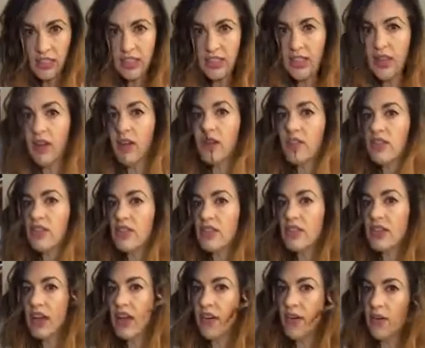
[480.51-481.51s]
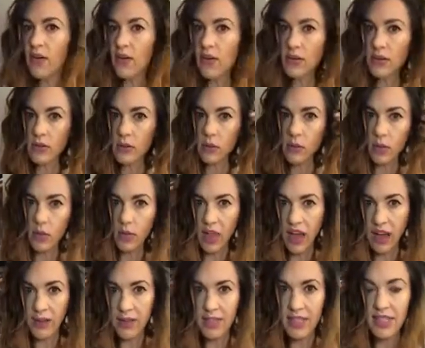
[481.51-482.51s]
let's see how it turns out. Ooh,
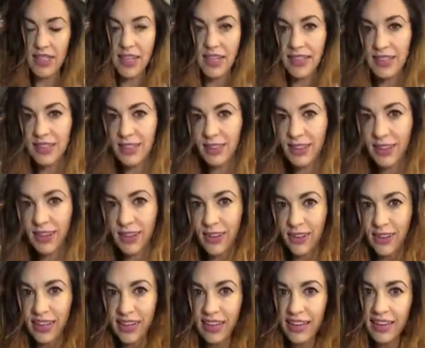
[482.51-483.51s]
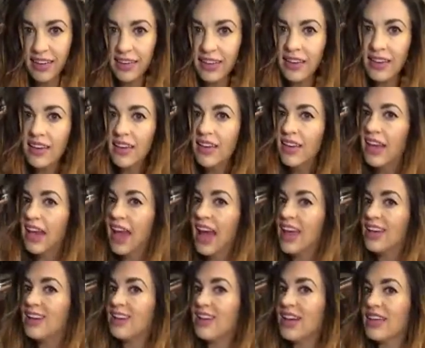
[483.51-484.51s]
that one's nice and curly.
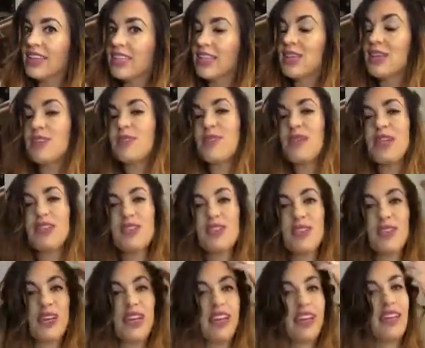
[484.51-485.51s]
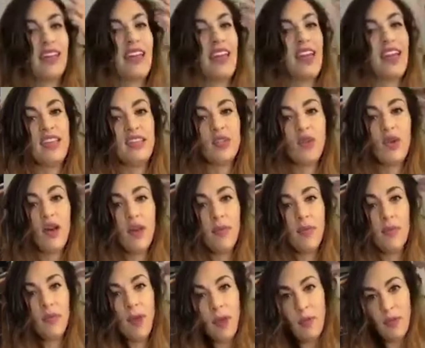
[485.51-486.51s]
And you guys, here's my trick, okay? So
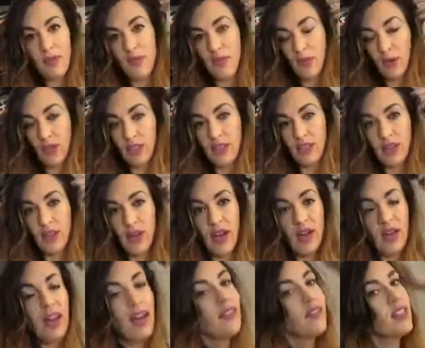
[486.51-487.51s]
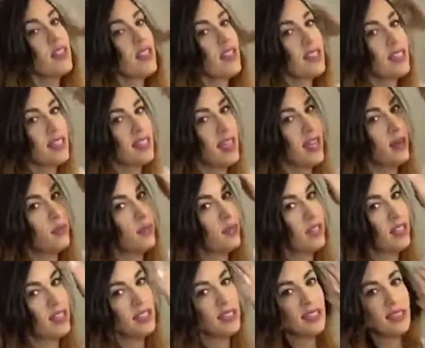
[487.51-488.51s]
I'm a mom of 4, so I don't have tons of time
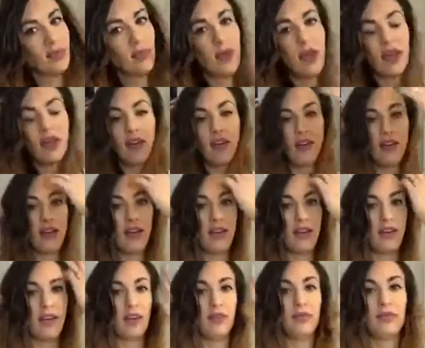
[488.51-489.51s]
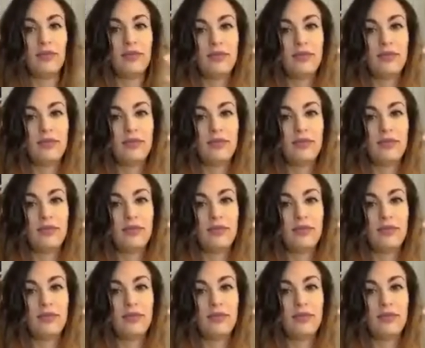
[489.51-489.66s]
to like spend on,